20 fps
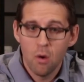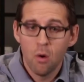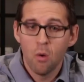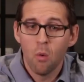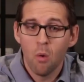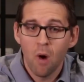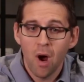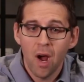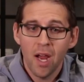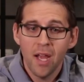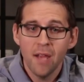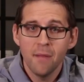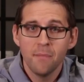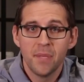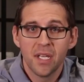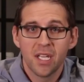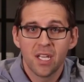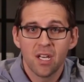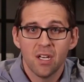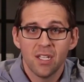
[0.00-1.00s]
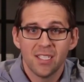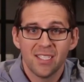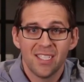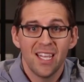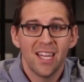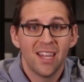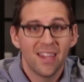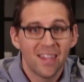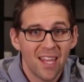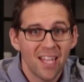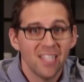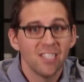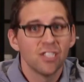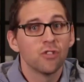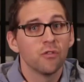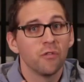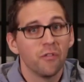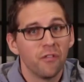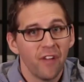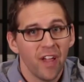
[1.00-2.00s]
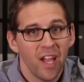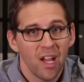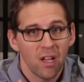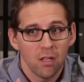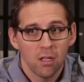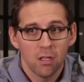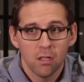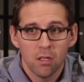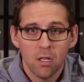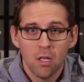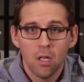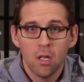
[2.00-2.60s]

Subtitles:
Why? Because it tends to fail.